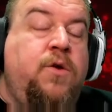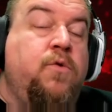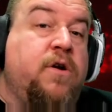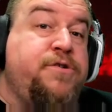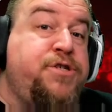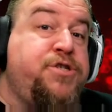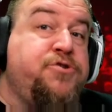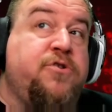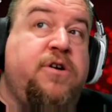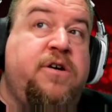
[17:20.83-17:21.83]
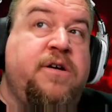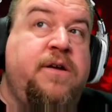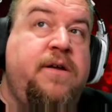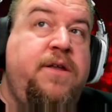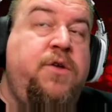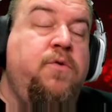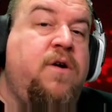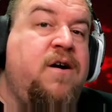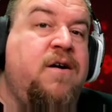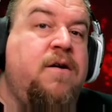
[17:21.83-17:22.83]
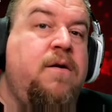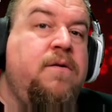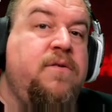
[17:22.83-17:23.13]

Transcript: You are strong, you are